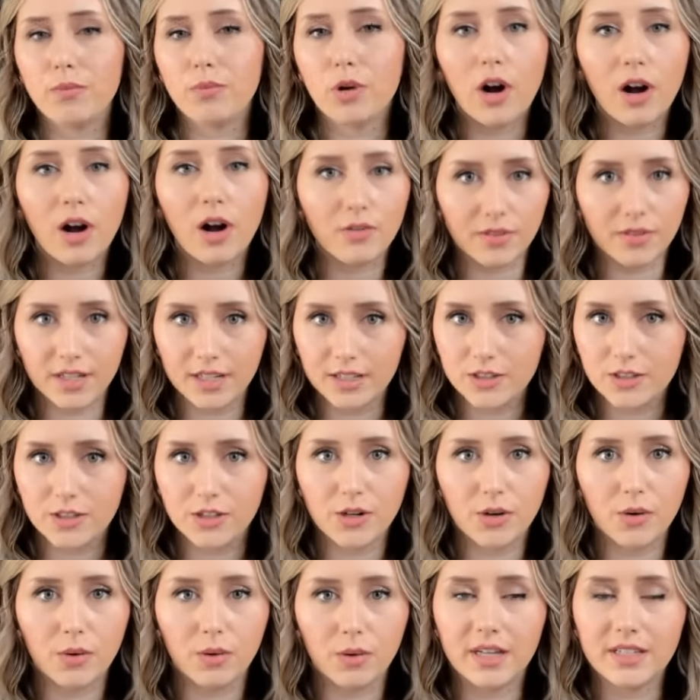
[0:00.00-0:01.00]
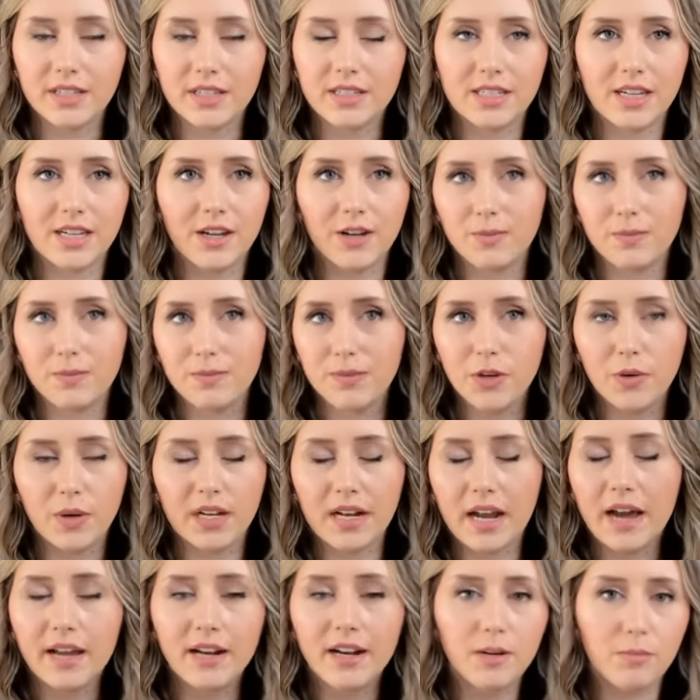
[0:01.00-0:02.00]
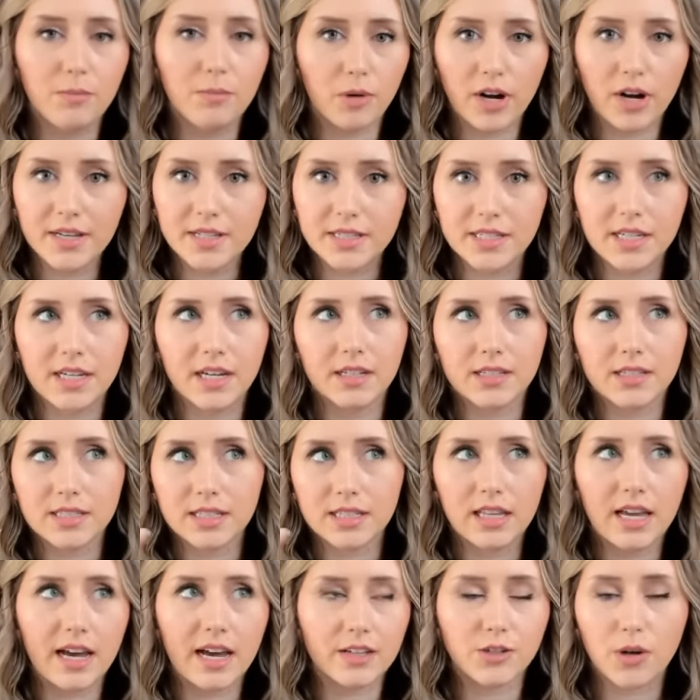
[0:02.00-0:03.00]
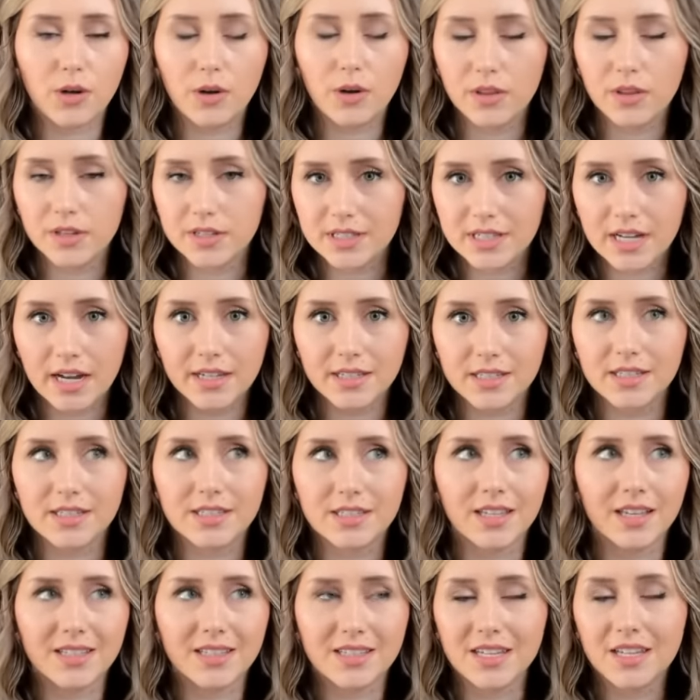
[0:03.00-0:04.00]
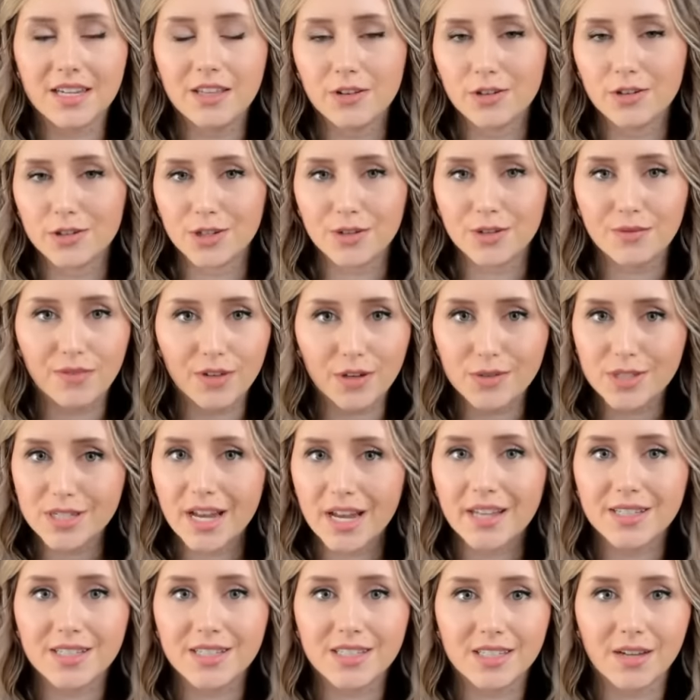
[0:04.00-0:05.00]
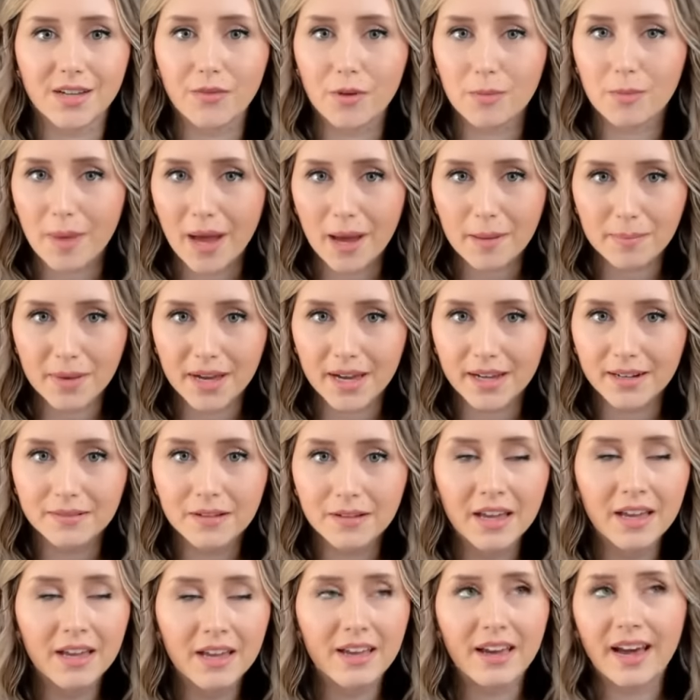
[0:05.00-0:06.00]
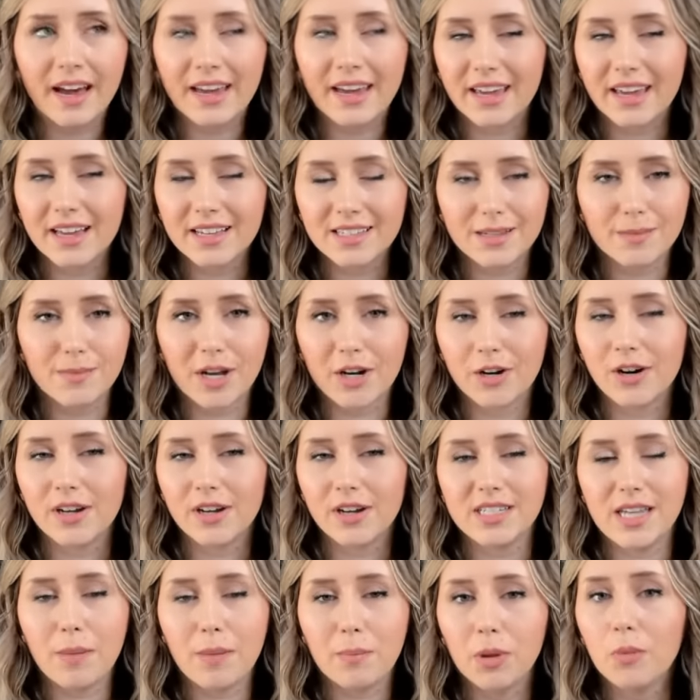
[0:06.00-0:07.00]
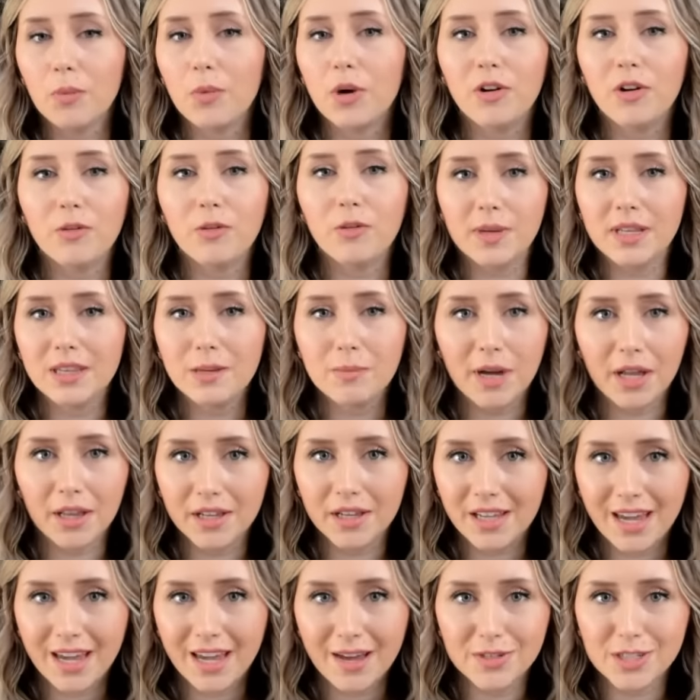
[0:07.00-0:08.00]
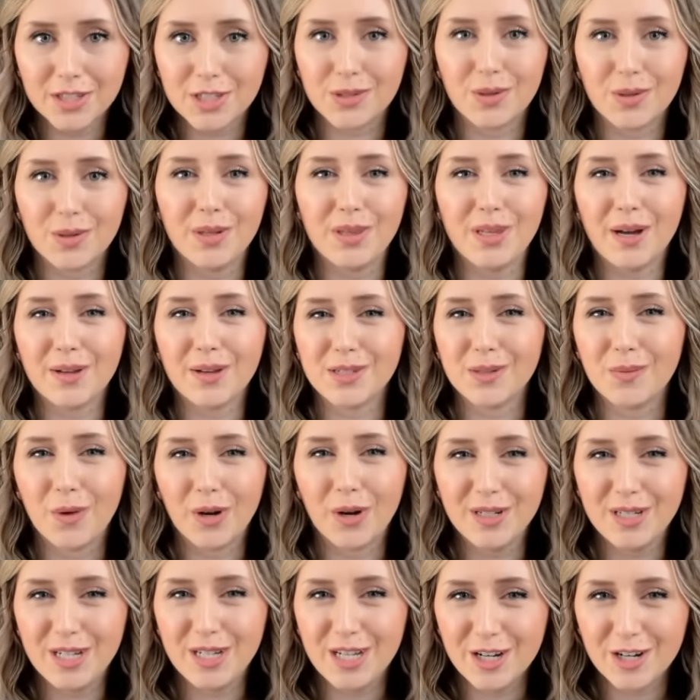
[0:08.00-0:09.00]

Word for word: profit. So let's say you can edit pricing, select all the sizes. Let's say there's a few sizes of a pet bed. I guess a better example would have been the Bella and Canvas 3001